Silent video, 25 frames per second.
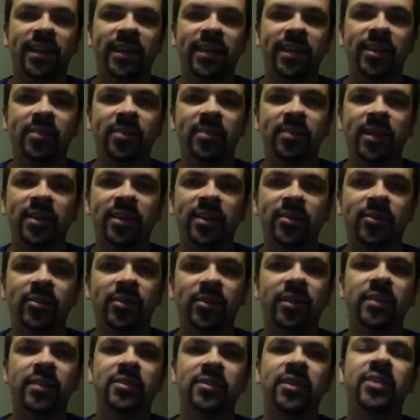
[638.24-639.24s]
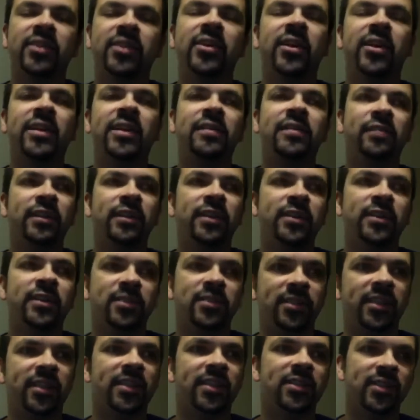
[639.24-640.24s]
you know, penciled in as the 9 for this
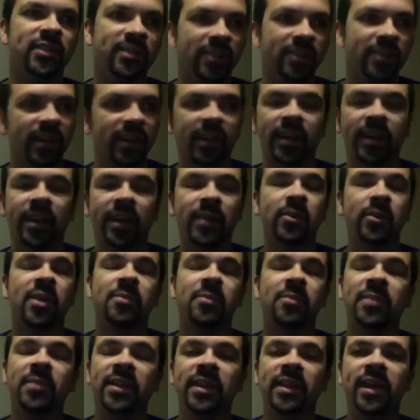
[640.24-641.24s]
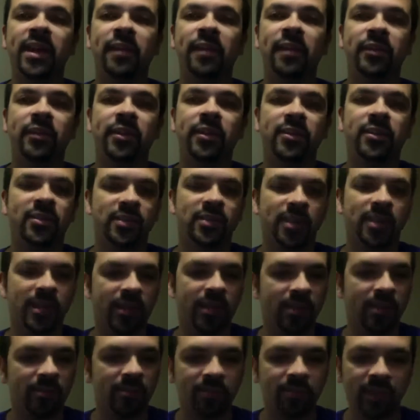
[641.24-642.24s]
season. He won't be there for the
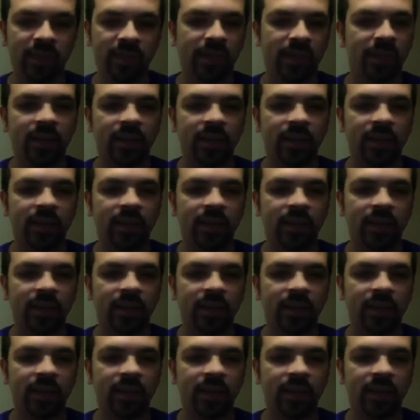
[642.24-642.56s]
start, but